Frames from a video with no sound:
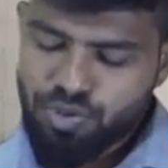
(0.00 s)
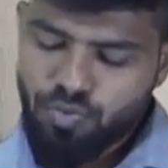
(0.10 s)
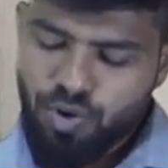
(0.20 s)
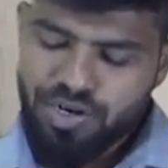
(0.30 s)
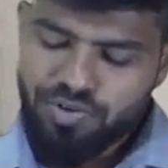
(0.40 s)

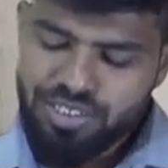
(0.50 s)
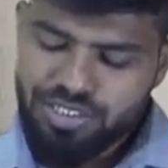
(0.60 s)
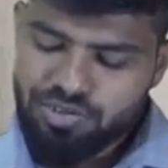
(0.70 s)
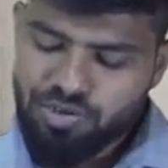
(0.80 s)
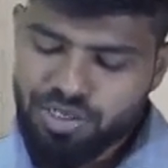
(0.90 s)
Whatever the
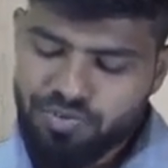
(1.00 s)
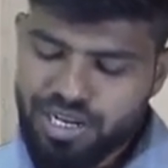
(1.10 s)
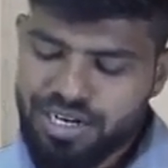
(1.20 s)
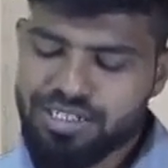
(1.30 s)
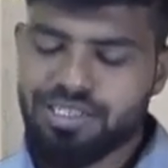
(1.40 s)
6,000 that we
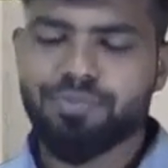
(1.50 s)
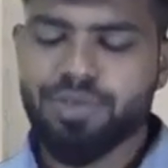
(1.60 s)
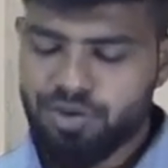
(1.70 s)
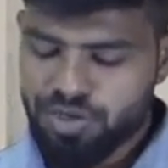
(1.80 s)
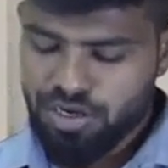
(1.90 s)
calculate is
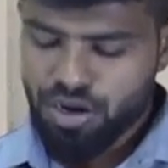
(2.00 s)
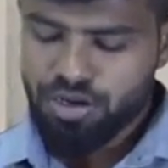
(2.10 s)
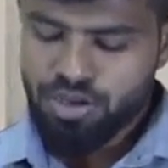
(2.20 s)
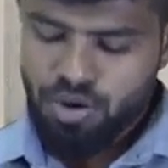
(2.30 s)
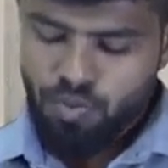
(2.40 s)
absolutely wrong.
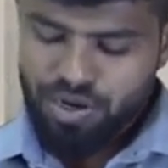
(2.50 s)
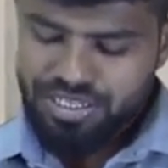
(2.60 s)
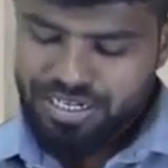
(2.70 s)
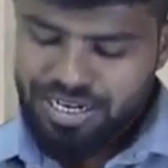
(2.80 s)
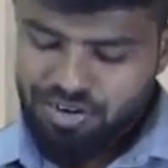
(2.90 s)
What
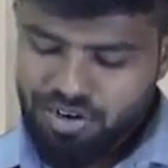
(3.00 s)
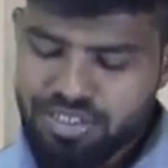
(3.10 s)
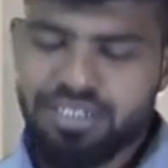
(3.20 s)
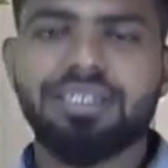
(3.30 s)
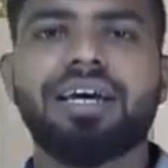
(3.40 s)
the real cost
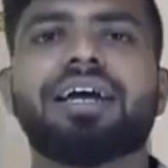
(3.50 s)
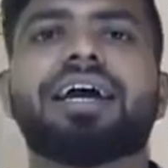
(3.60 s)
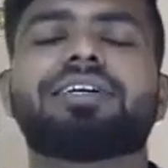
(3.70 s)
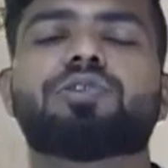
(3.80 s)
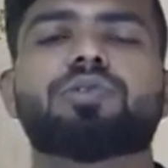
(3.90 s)
is?
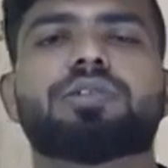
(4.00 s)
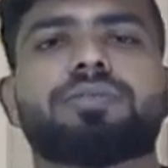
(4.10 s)
8,000.